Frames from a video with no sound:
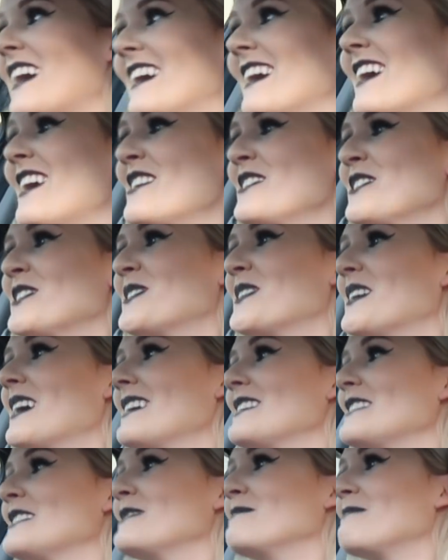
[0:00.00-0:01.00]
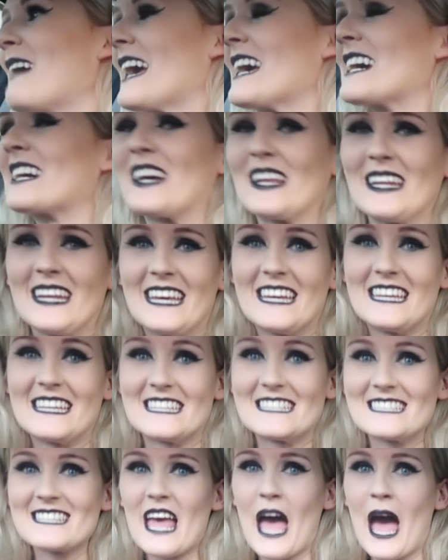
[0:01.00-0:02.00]
But oh my
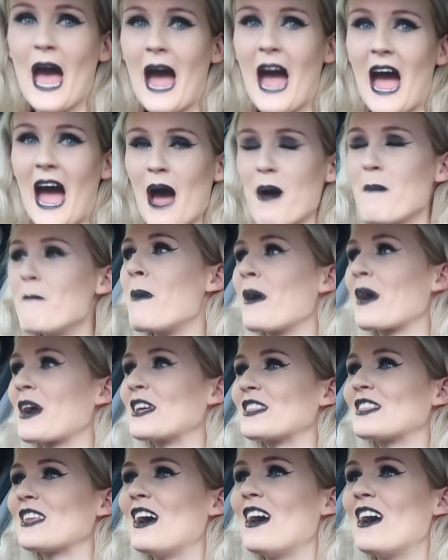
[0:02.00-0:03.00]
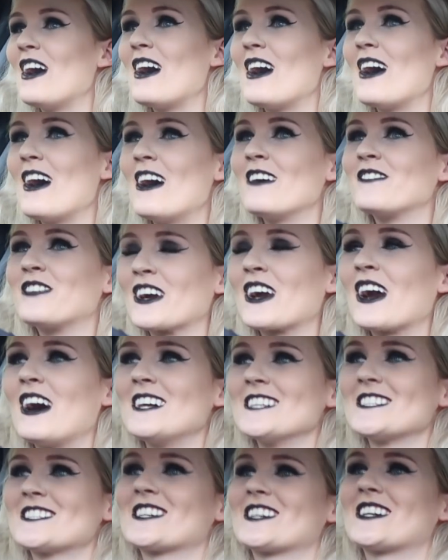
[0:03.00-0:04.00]
goodness, both of the
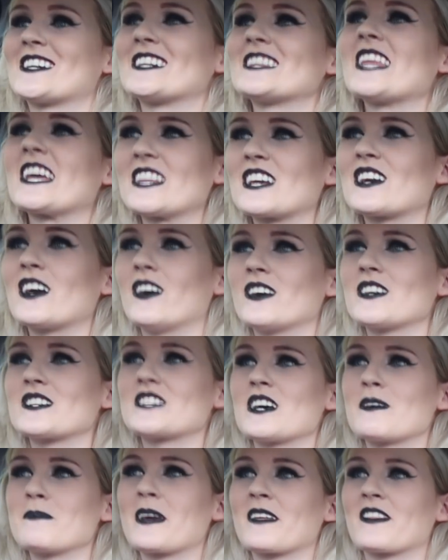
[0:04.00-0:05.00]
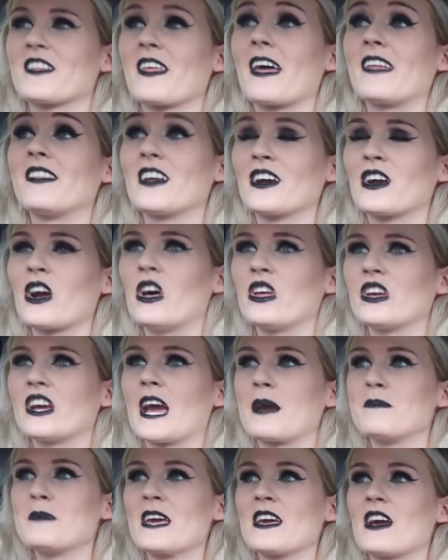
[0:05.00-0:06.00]
girls who, like the girl who saw me and the, the girl
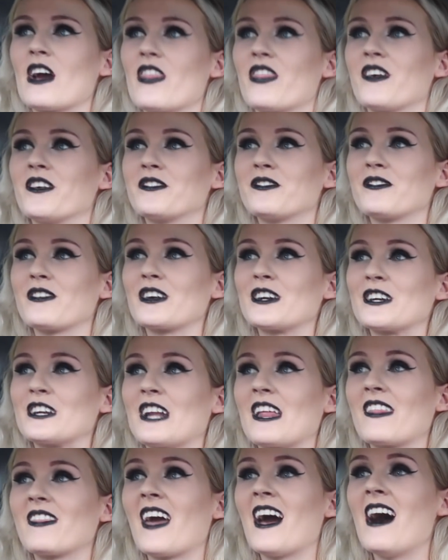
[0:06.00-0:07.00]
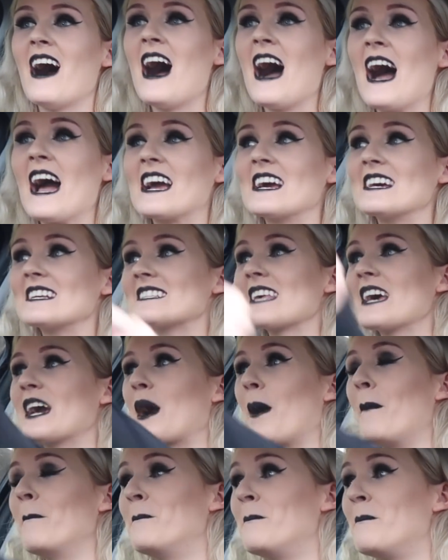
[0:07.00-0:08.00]
who gave me the food, their eyes
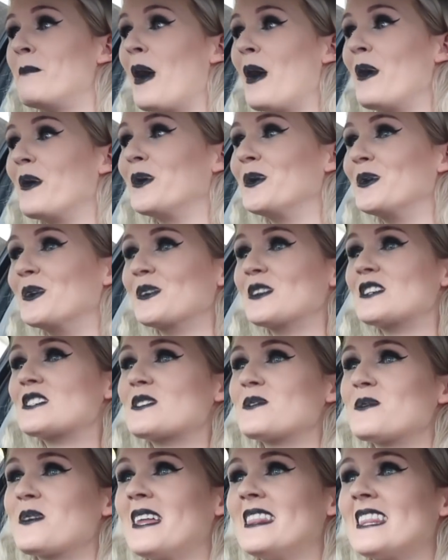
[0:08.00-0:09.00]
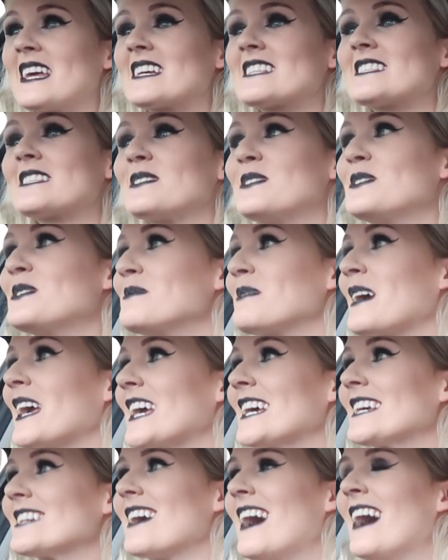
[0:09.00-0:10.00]
like bulged when they saw
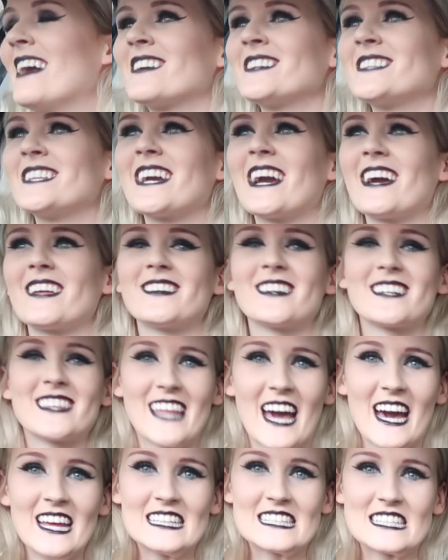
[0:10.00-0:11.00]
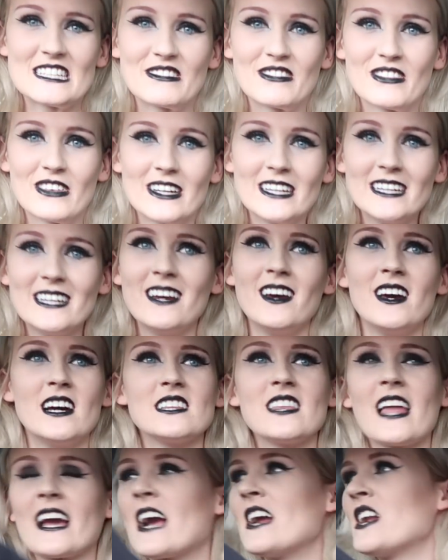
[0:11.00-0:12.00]
me. I don't think I look that
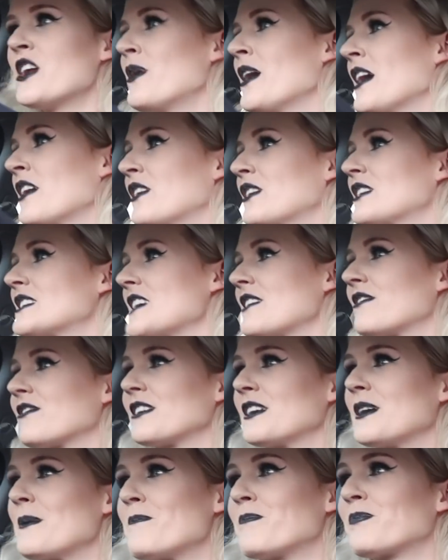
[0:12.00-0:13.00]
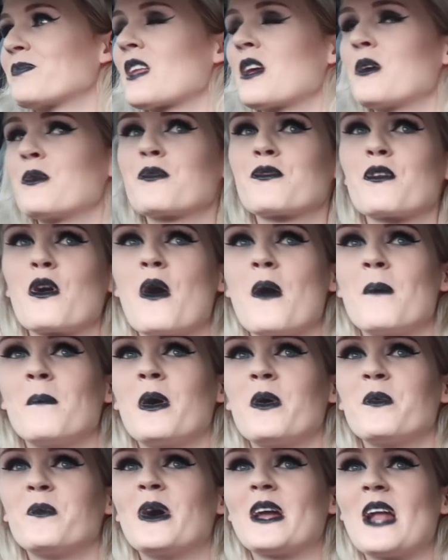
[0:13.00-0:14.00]
different. Like I know I look different
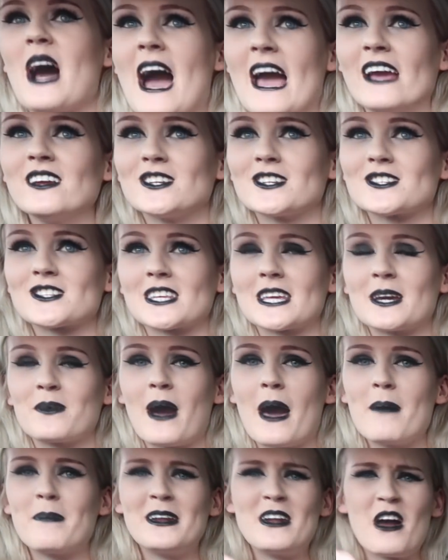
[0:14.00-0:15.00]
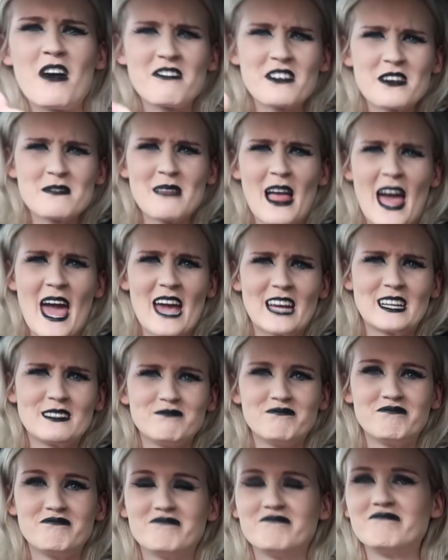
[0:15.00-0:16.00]
from what I usually wear, but not from like
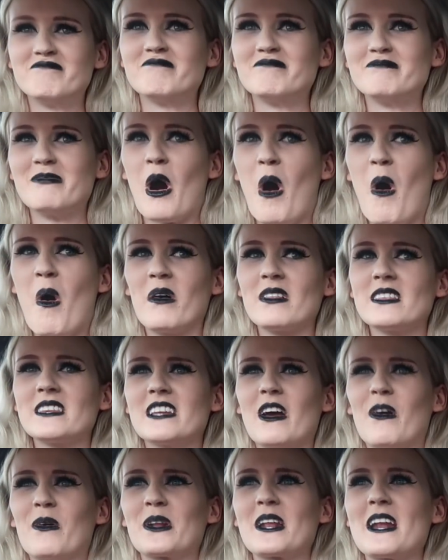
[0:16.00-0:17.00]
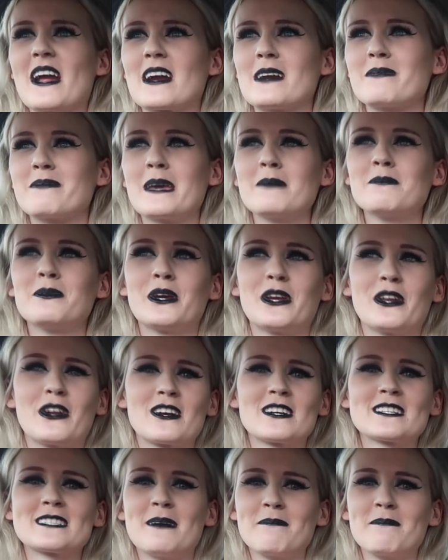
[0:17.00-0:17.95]
ordinary people, you know?